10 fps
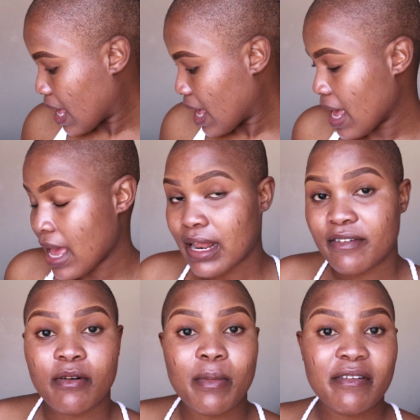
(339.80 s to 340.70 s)
and for
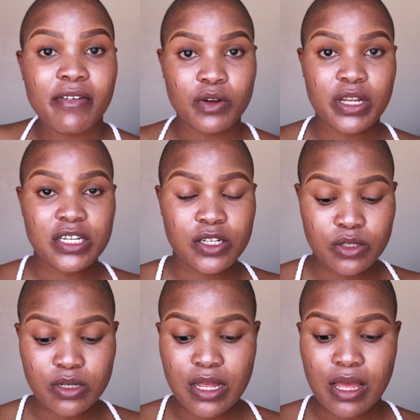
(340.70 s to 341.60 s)
my foundation
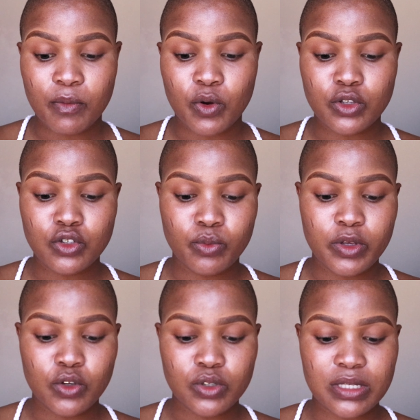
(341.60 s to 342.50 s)
today I'm going to be
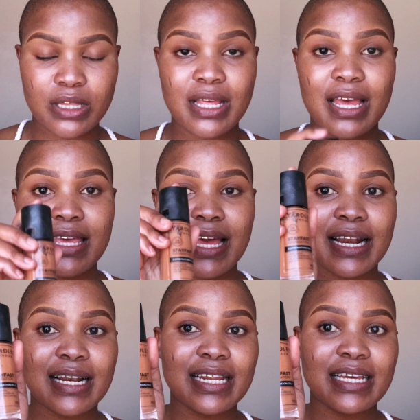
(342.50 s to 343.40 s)
using the
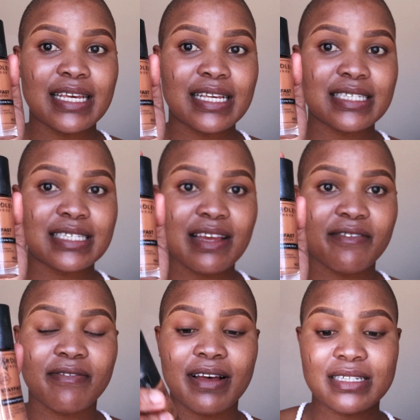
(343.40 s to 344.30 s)
Yardley Stay
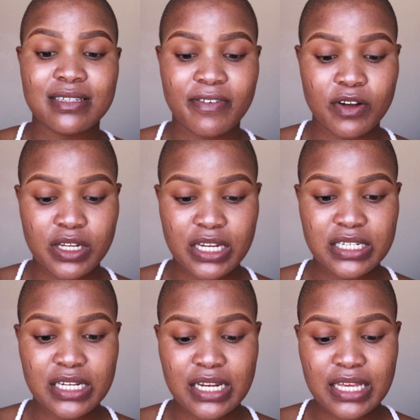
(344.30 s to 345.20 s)
Fast foundation
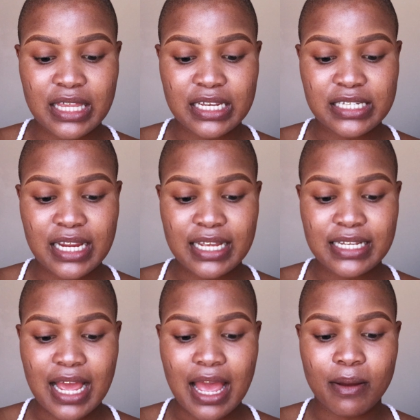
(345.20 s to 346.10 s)
in the shade
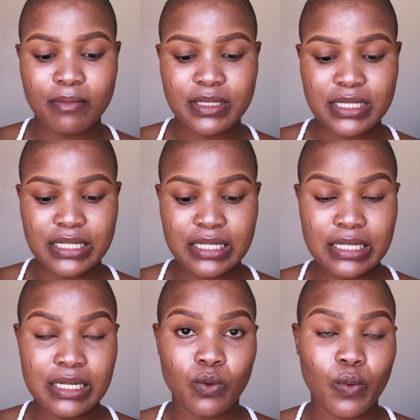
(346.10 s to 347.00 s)

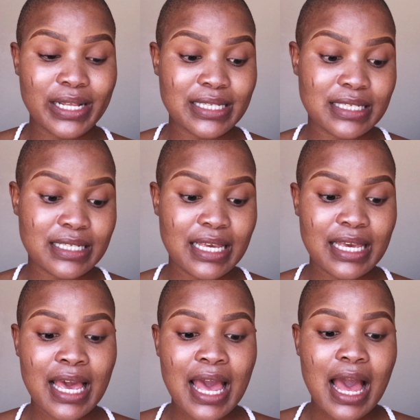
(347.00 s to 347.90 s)
MD1C
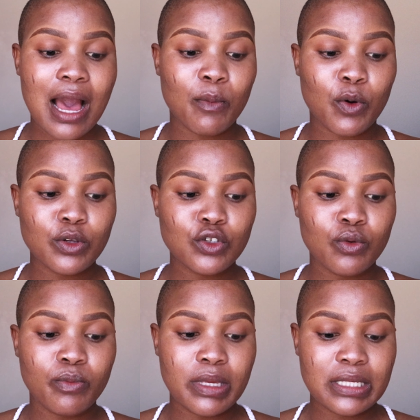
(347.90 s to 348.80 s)
I'm going to
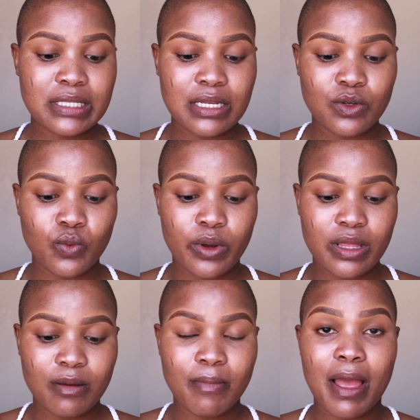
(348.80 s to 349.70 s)
mix it with
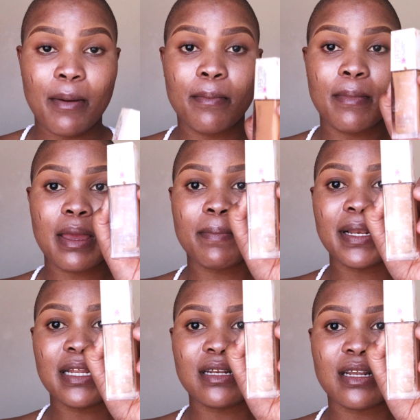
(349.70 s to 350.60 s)
my
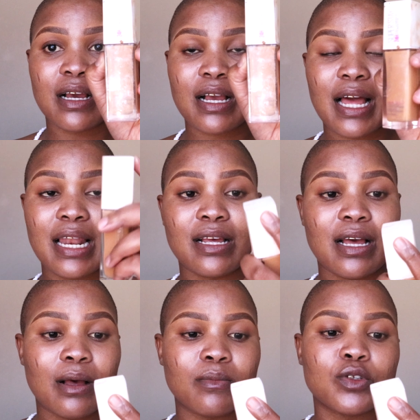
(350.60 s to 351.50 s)
Maybelline
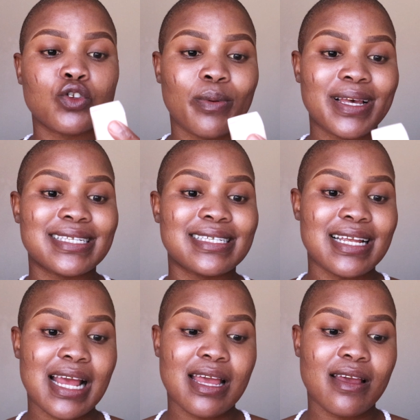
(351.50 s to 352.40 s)
um, Super
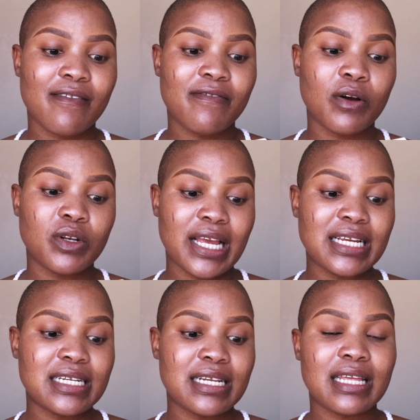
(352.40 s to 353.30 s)
Stay
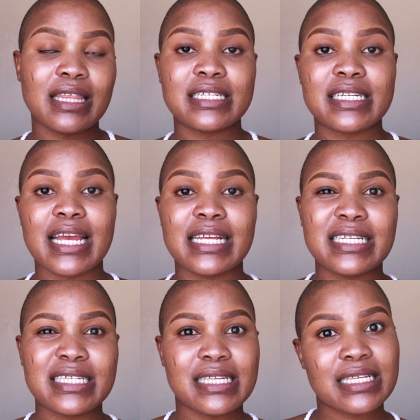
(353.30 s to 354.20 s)
foundation in the shade
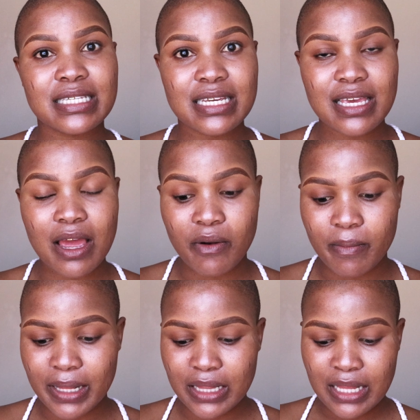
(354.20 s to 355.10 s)
60
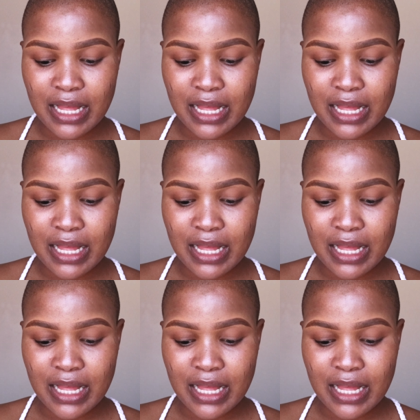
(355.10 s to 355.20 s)
Caramel